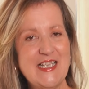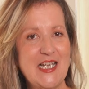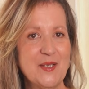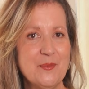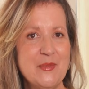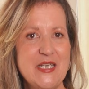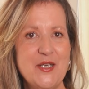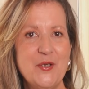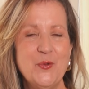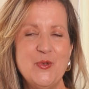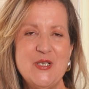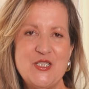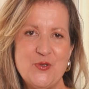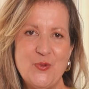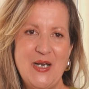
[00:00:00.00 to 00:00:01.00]
Tell me
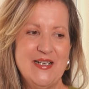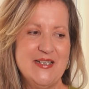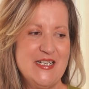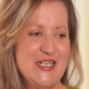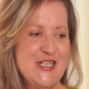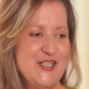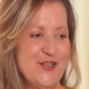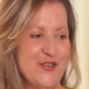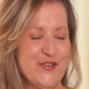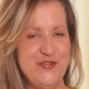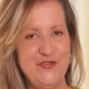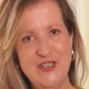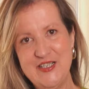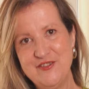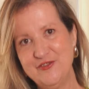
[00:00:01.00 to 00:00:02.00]
which one is your
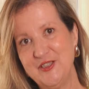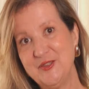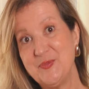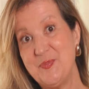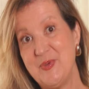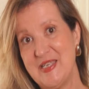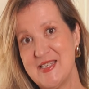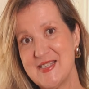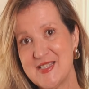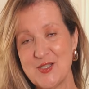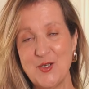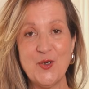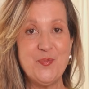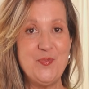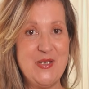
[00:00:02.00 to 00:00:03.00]
favorite piece
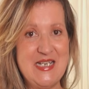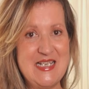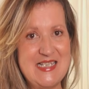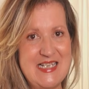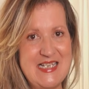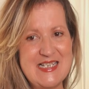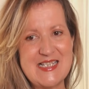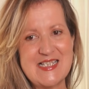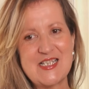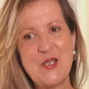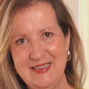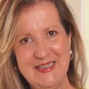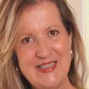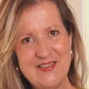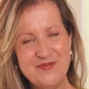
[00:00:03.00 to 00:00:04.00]
or pieces.
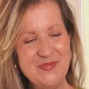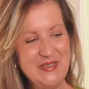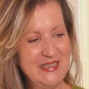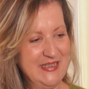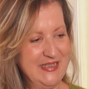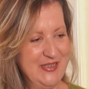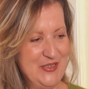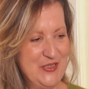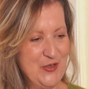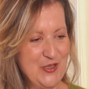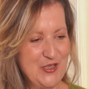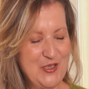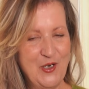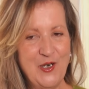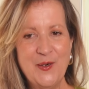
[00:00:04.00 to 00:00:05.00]
Leave me your
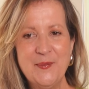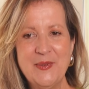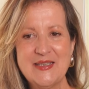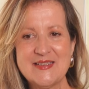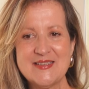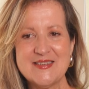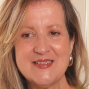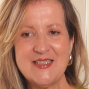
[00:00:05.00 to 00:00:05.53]
comment.